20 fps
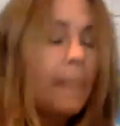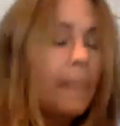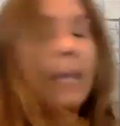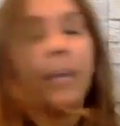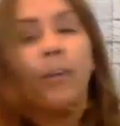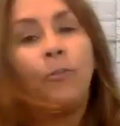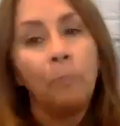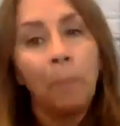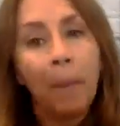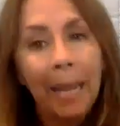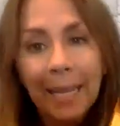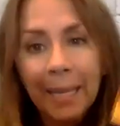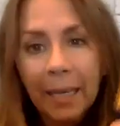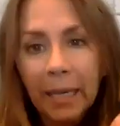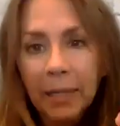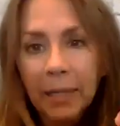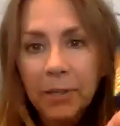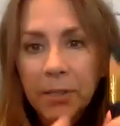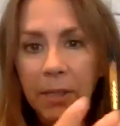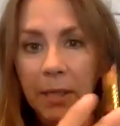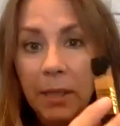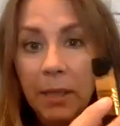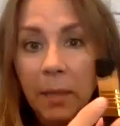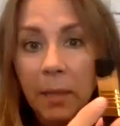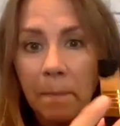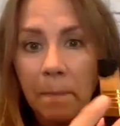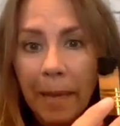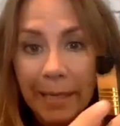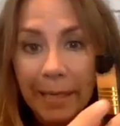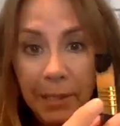If paint gets in the
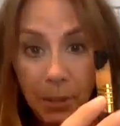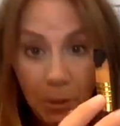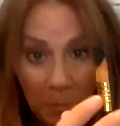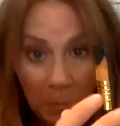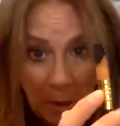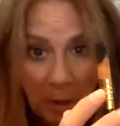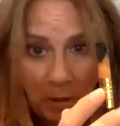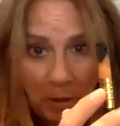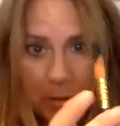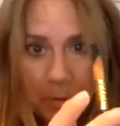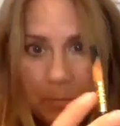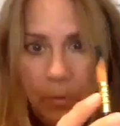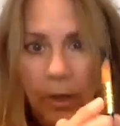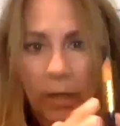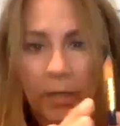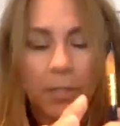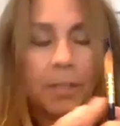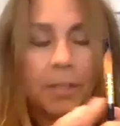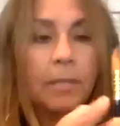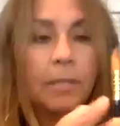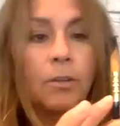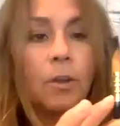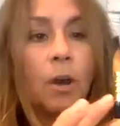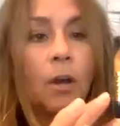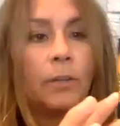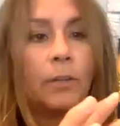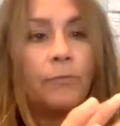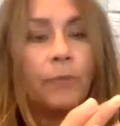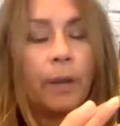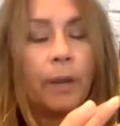metal part of the brush, this is
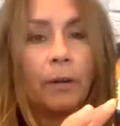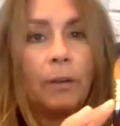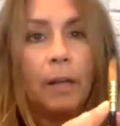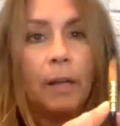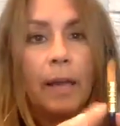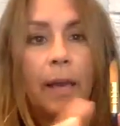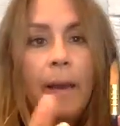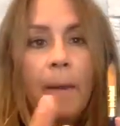called the ferrule.